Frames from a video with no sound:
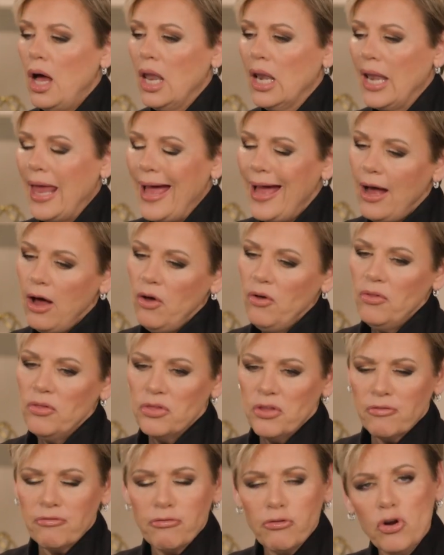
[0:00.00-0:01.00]
allow
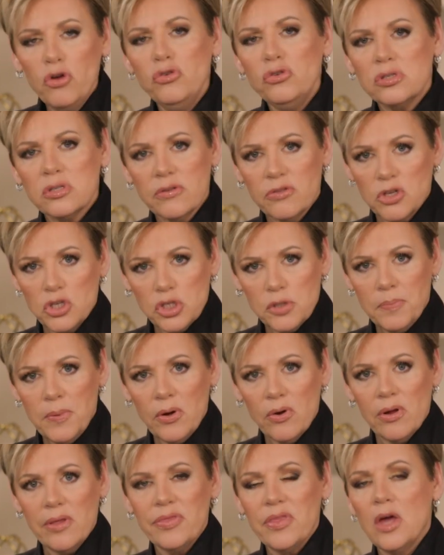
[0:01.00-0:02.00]
the fruits of the
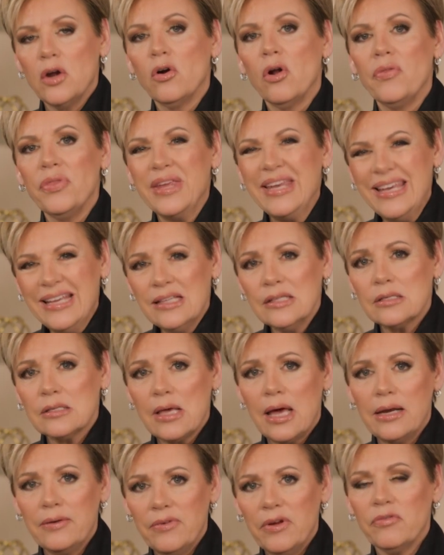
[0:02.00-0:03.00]
Spirit that are on the
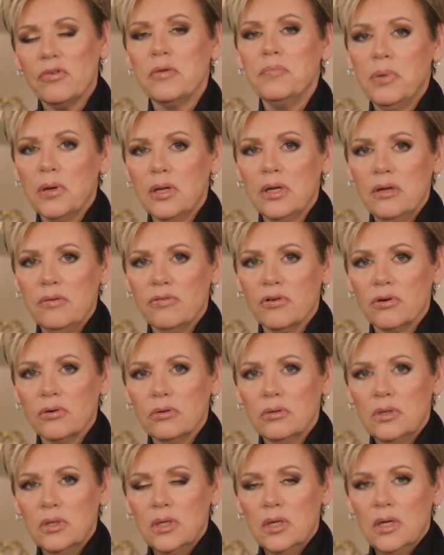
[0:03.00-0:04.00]
inside of every believer